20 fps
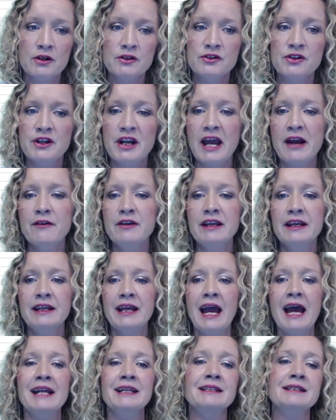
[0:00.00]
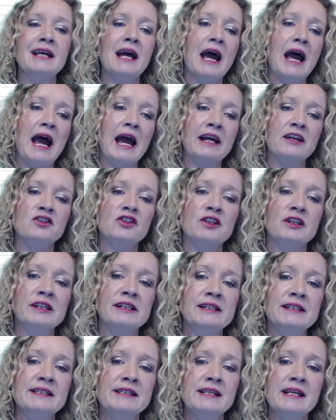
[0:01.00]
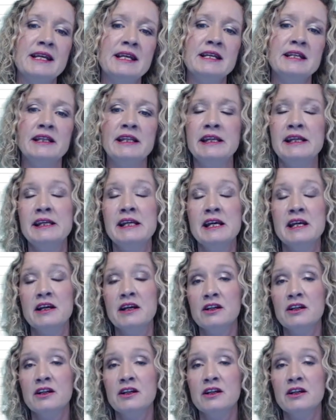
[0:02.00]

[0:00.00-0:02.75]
So now you can't actually see the,